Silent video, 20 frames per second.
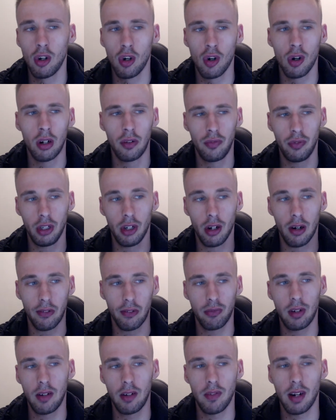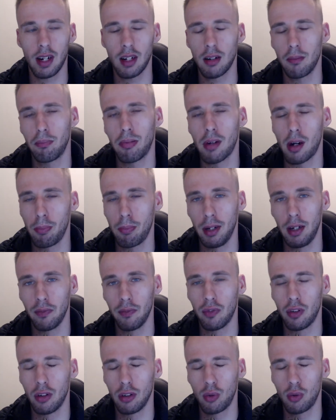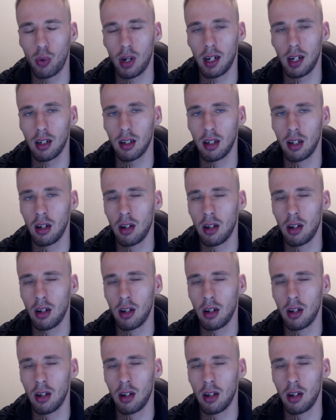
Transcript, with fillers: or if you got a friend that can pop in for a quick